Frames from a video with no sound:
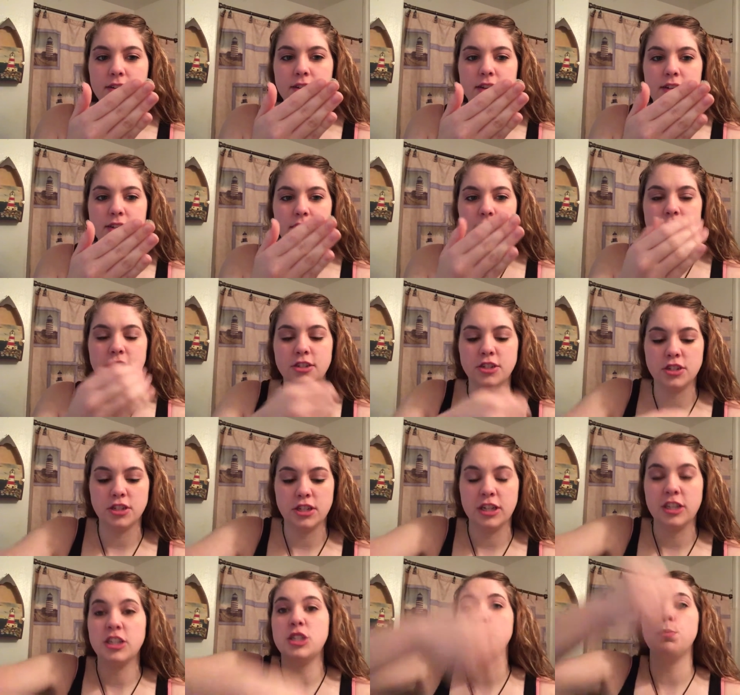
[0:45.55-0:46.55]
It doesn't just
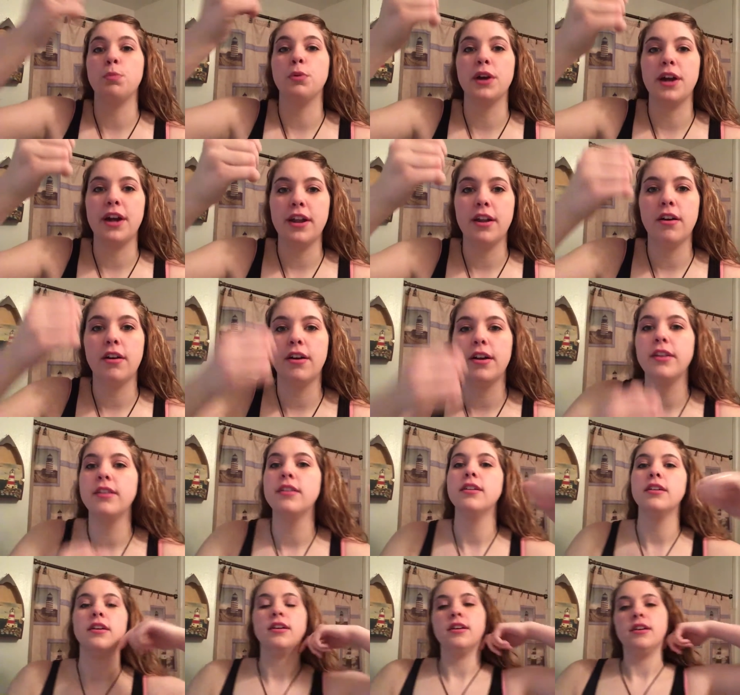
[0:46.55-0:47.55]
like spread on.